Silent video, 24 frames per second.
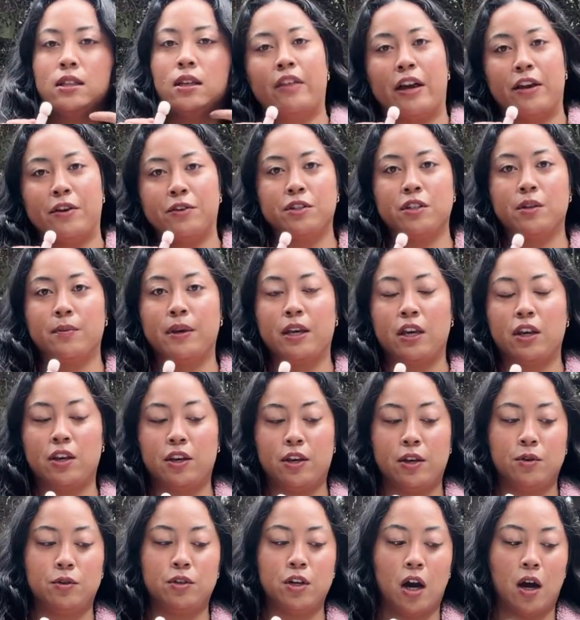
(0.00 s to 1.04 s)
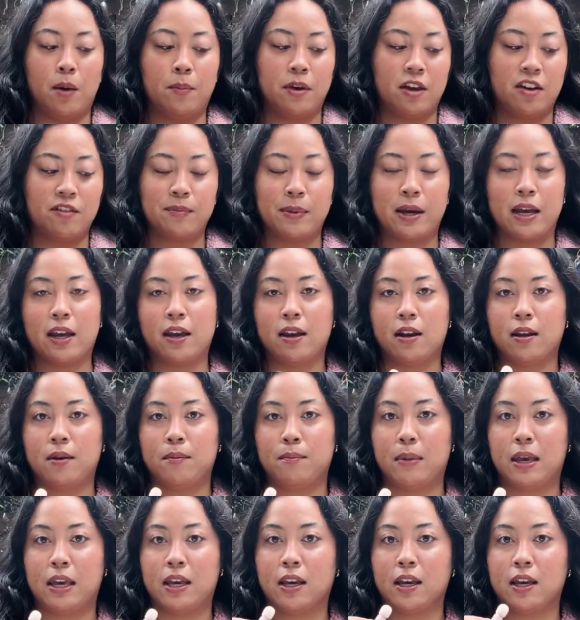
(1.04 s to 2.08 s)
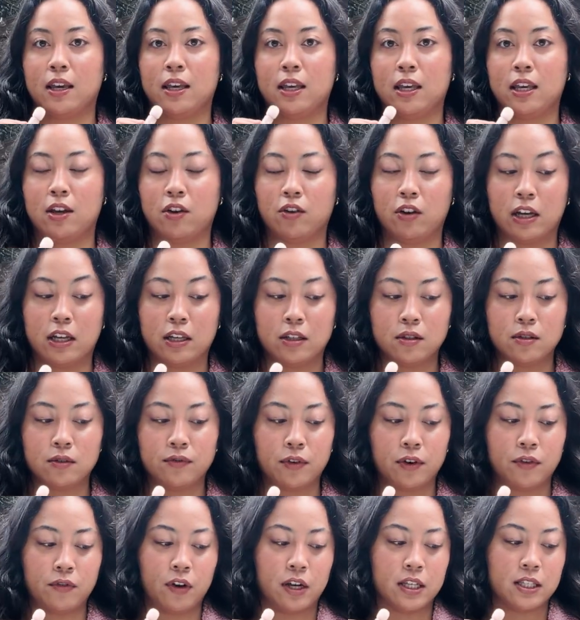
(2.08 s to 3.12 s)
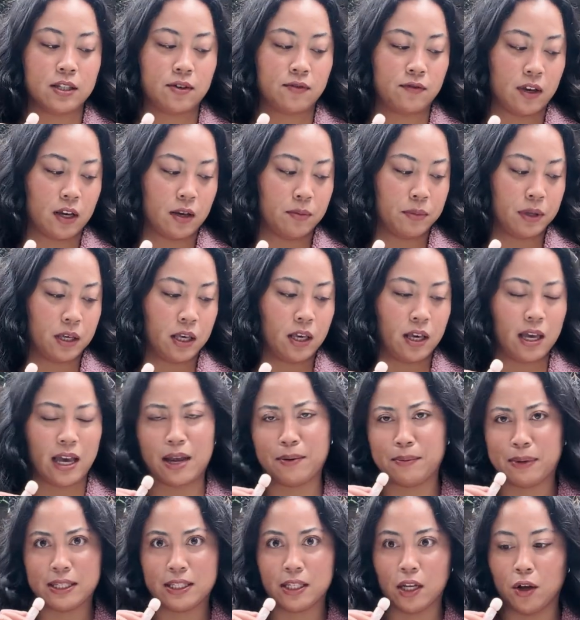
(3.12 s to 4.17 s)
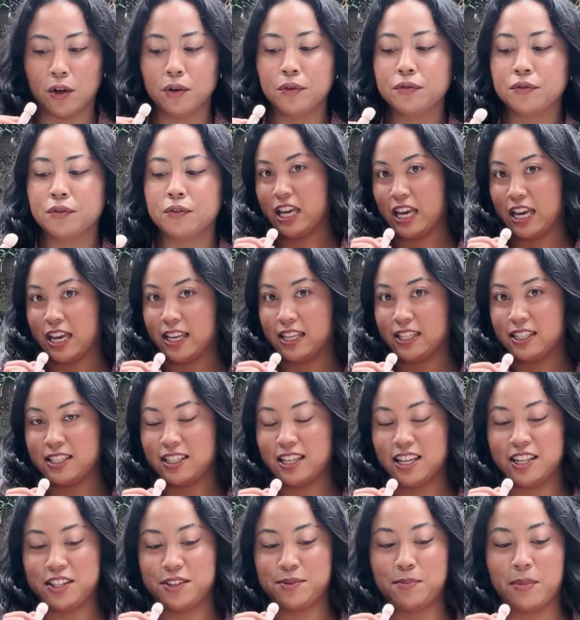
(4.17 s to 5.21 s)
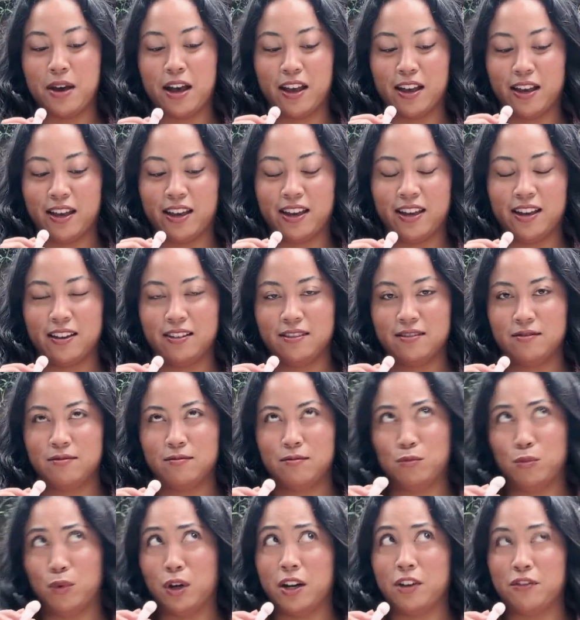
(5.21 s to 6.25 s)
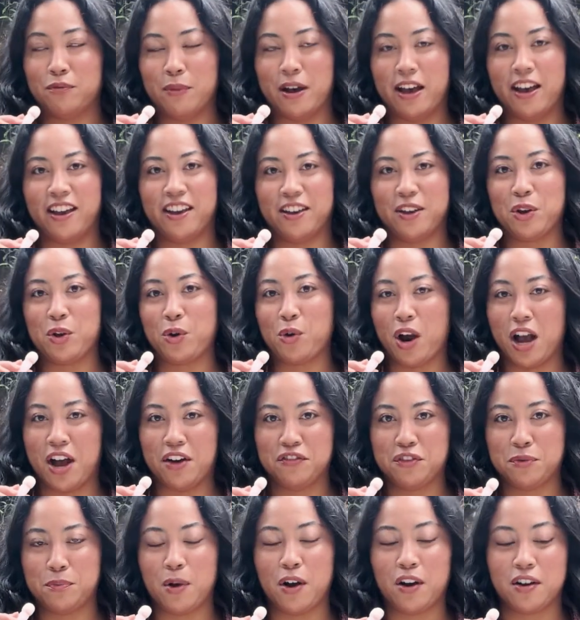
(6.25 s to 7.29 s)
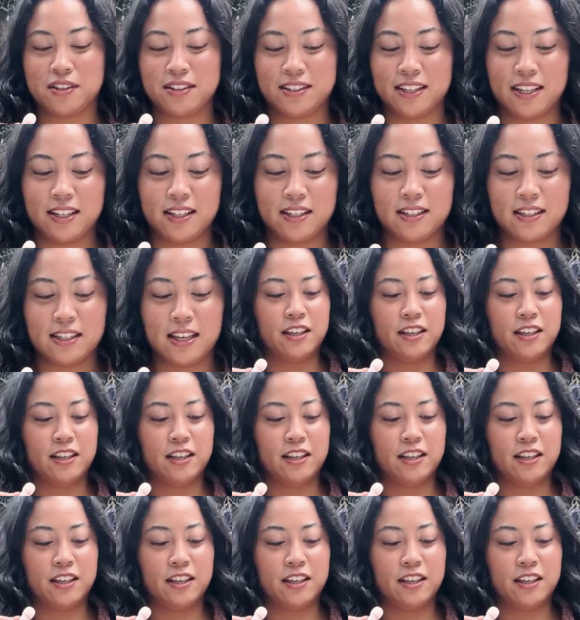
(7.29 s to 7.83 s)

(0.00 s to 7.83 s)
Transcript: That used to be a huge hobby of mine, making earrings for friends and family and myself. This is one of my craft boxes.